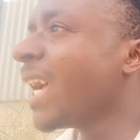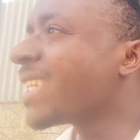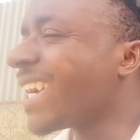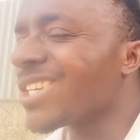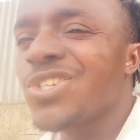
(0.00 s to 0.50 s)

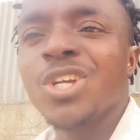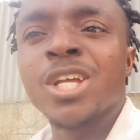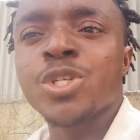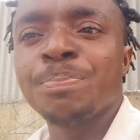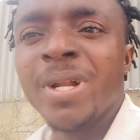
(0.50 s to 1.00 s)
elders
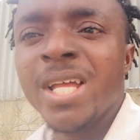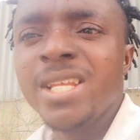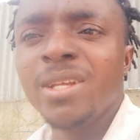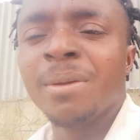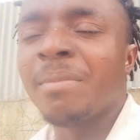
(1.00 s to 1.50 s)

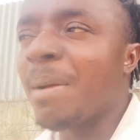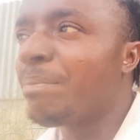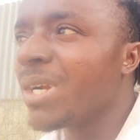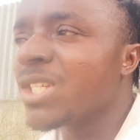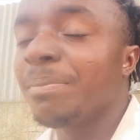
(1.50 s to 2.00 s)
explain in my
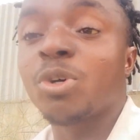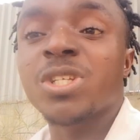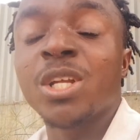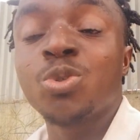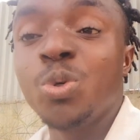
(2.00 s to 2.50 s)
prison,
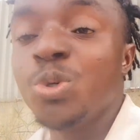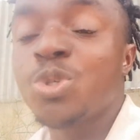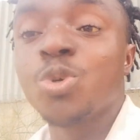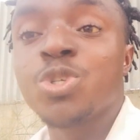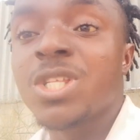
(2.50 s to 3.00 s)
because I do
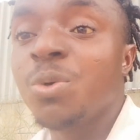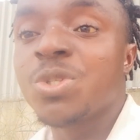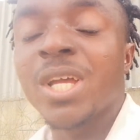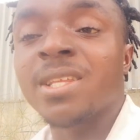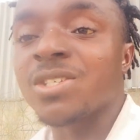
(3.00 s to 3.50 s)
used to stay
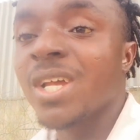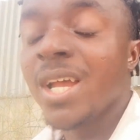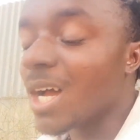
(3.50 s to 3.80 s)
with elders.